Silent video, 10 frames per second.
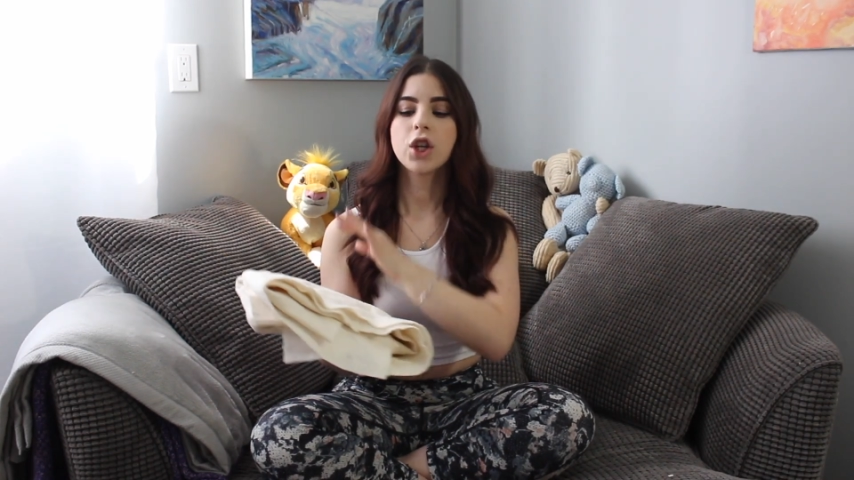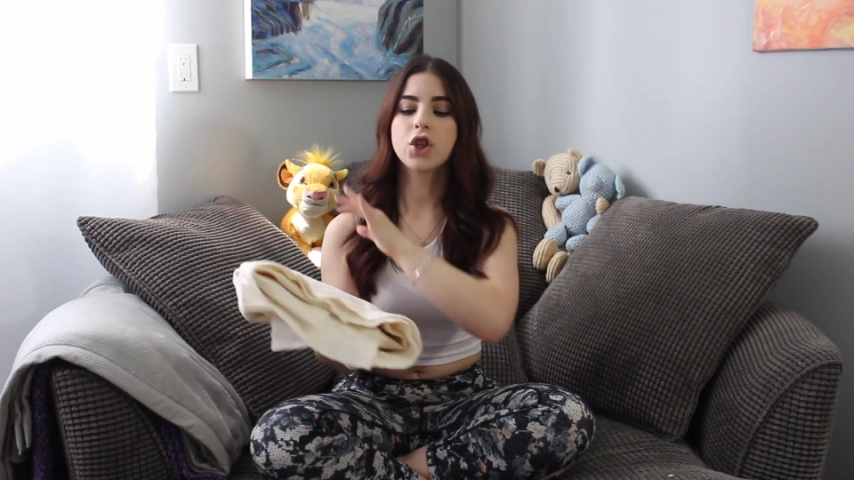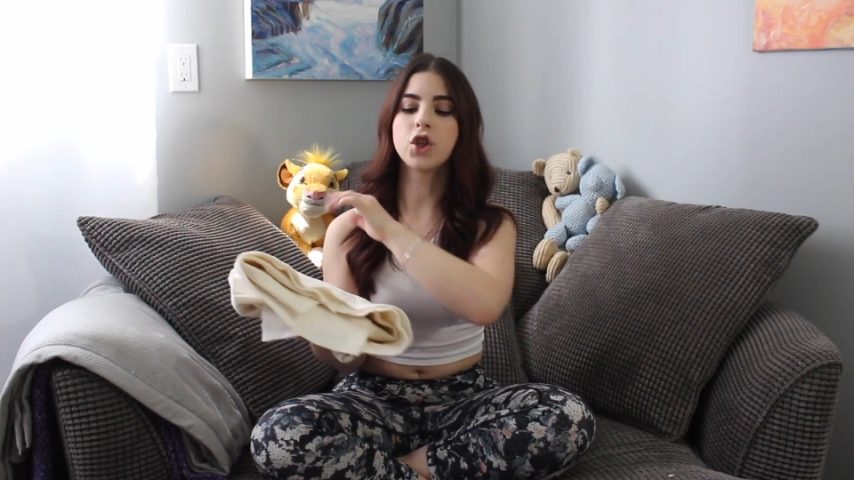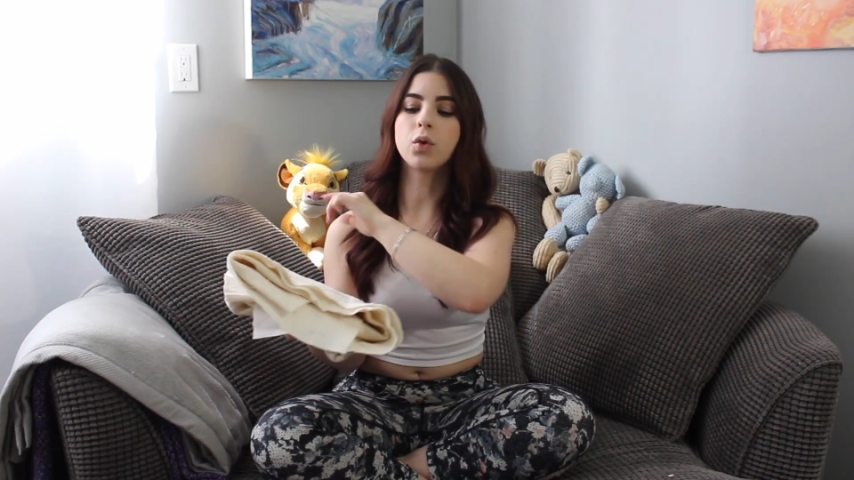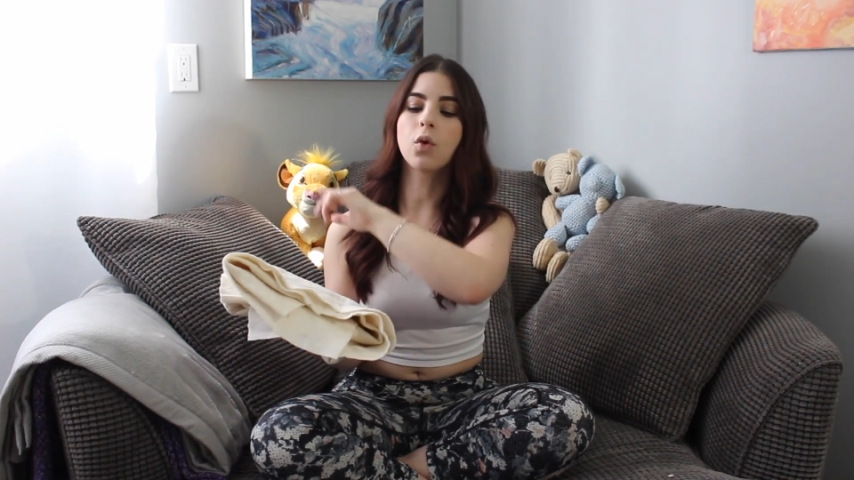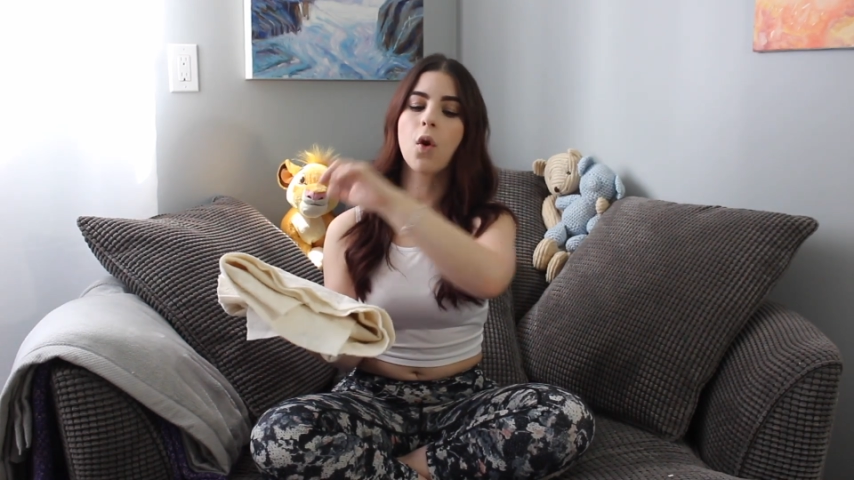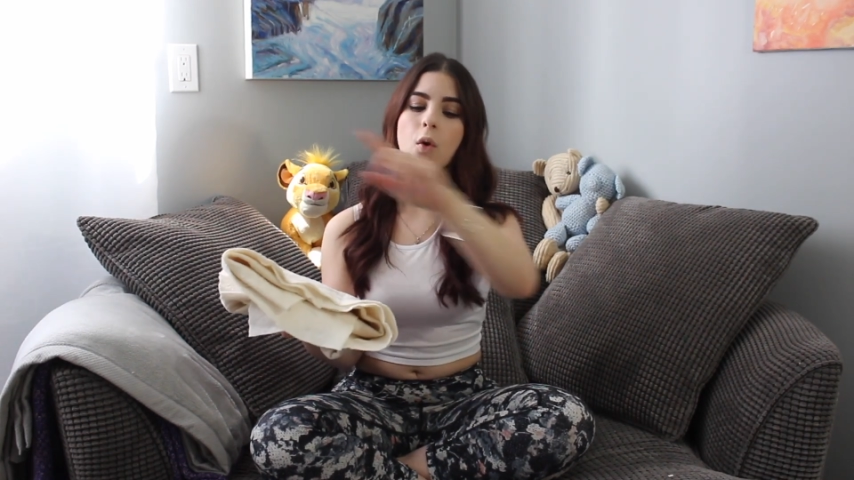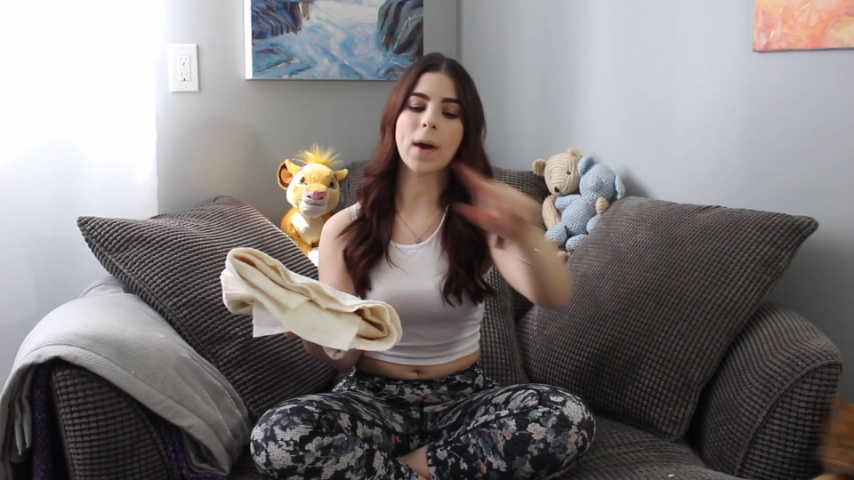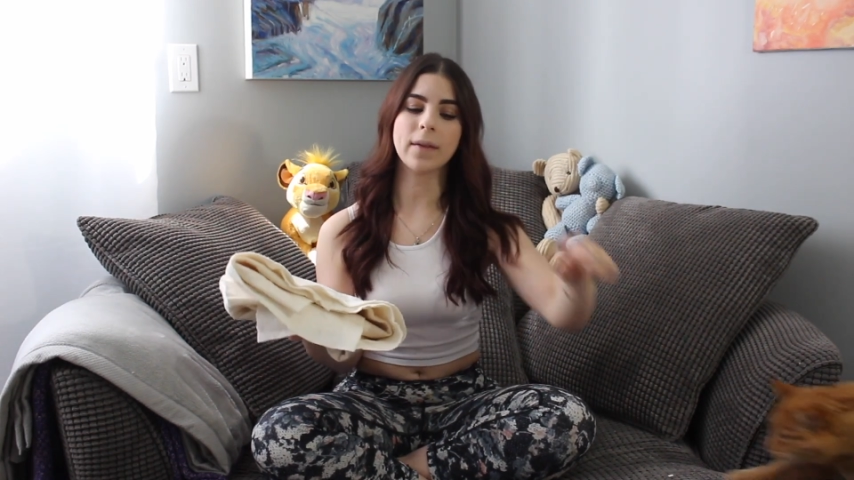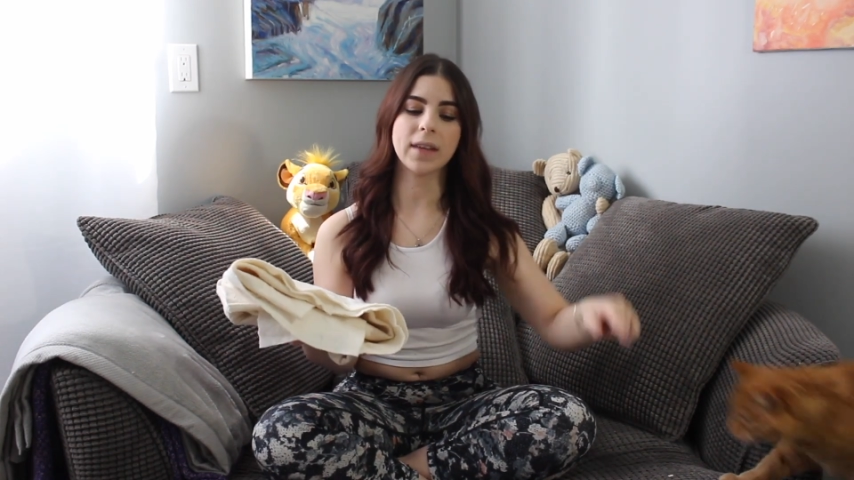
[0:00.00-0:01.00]
to go
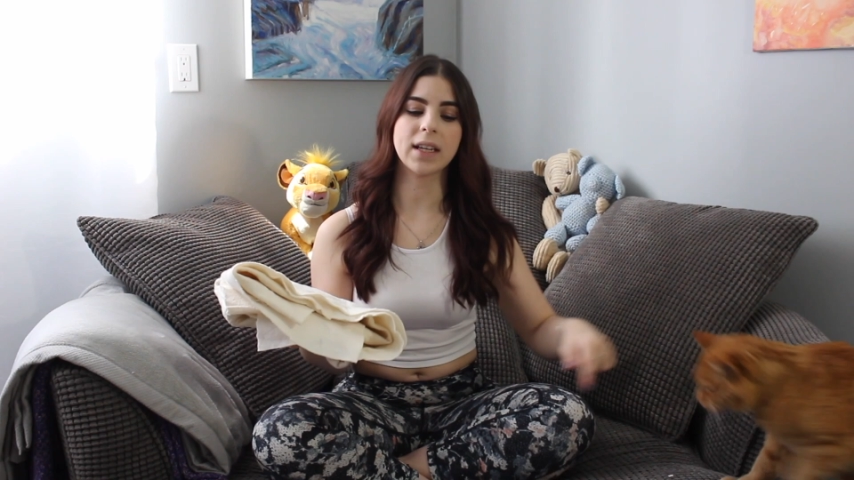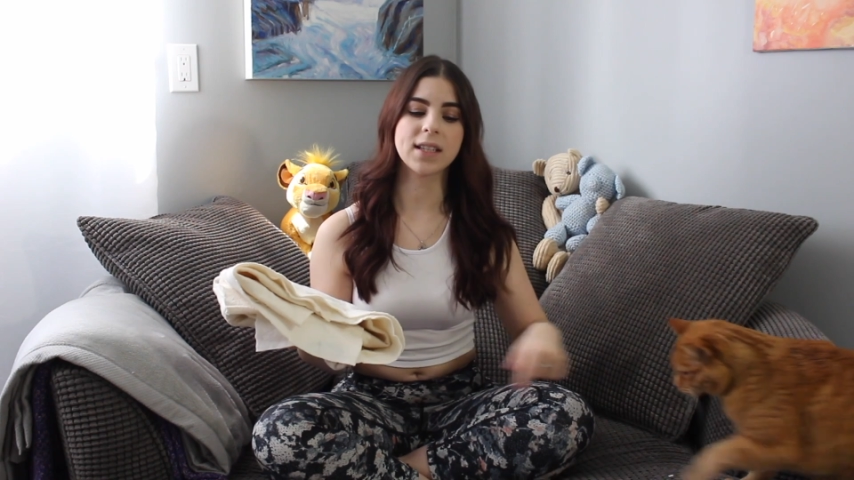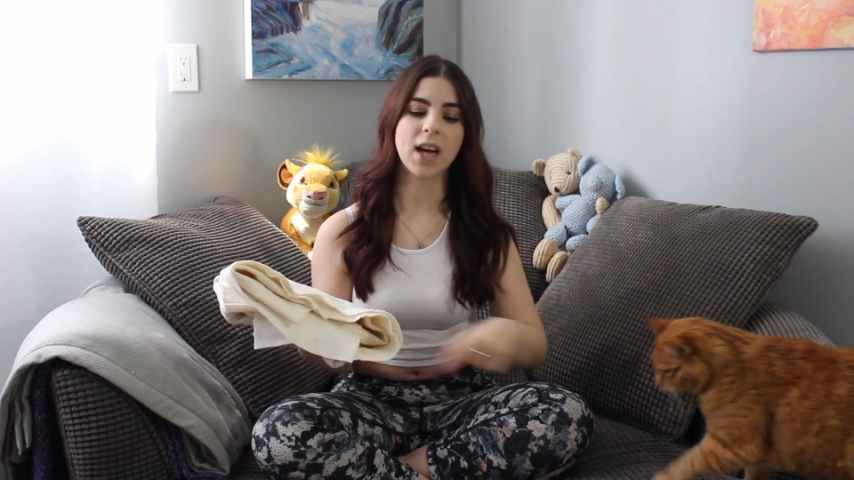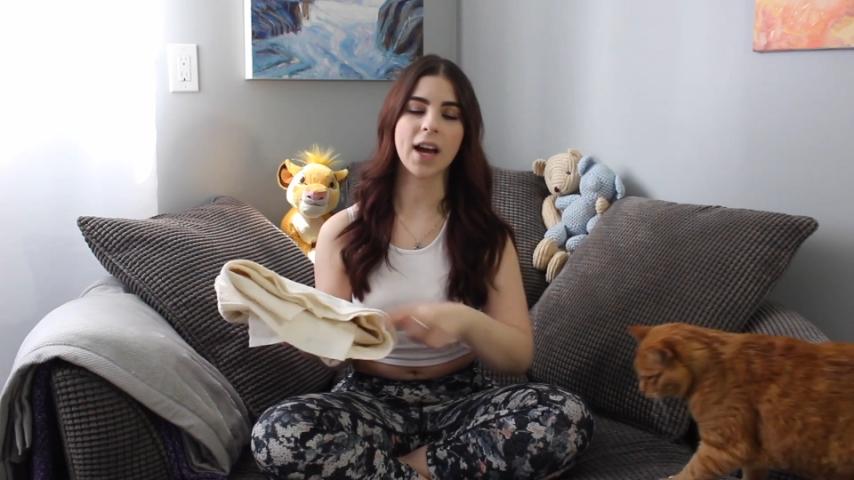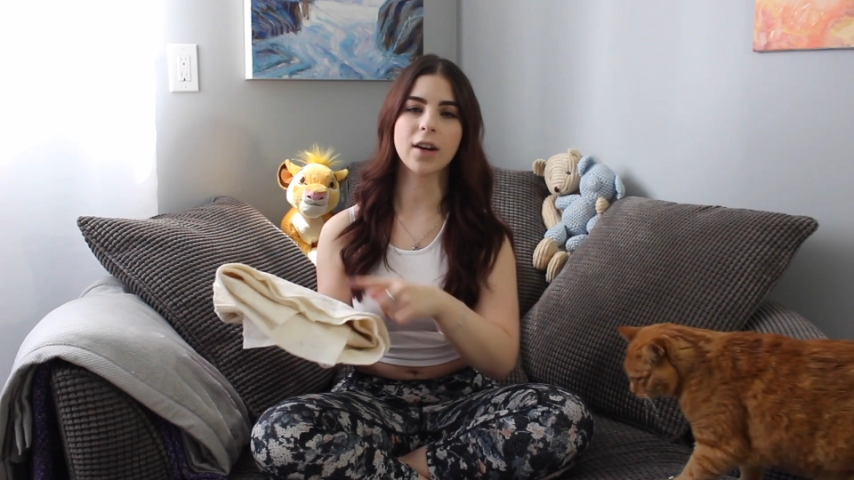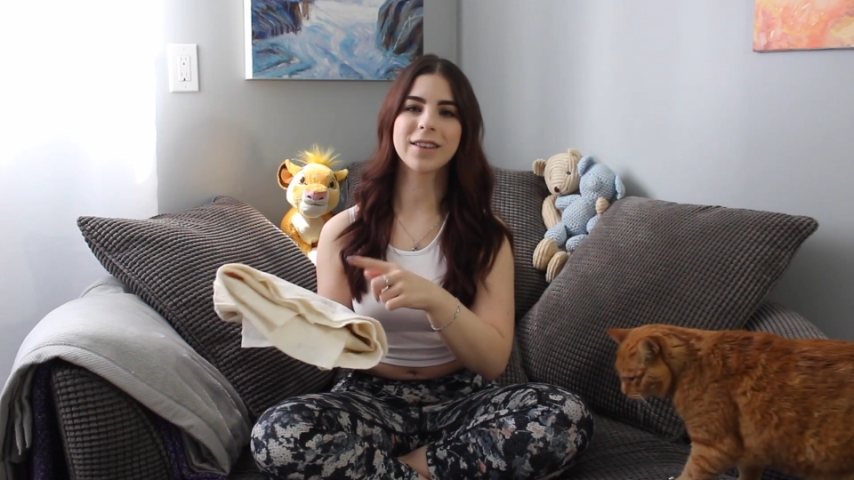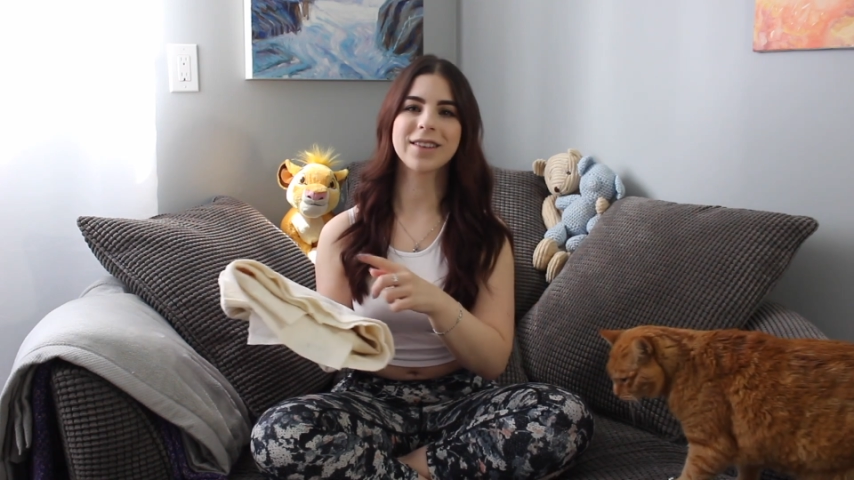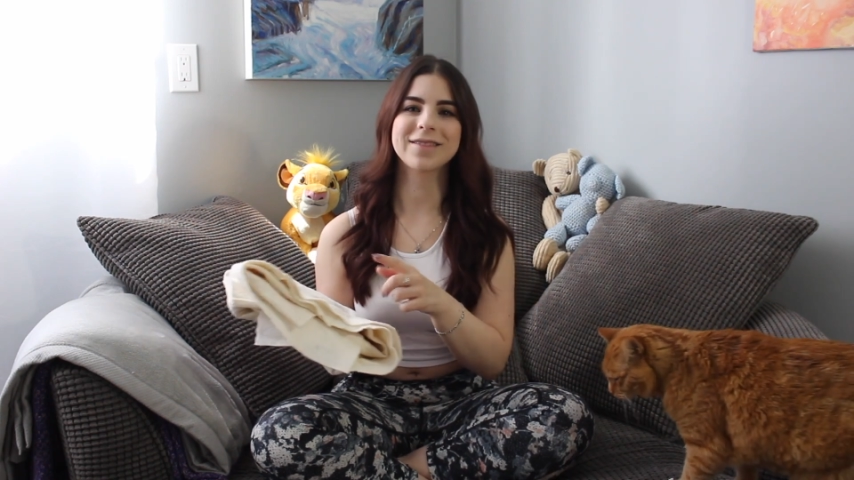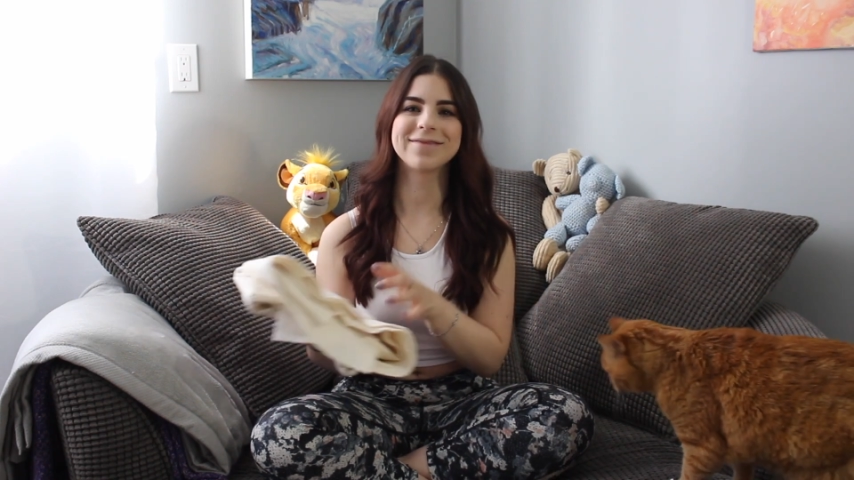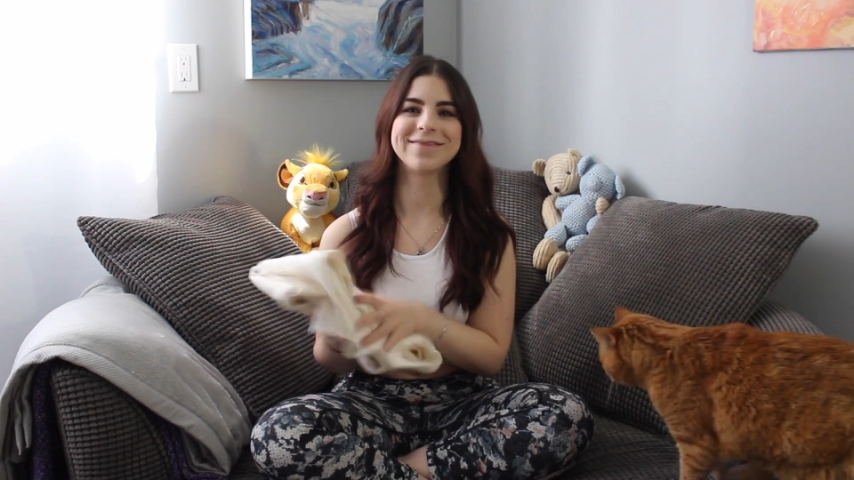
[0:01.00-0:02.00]
around the entire,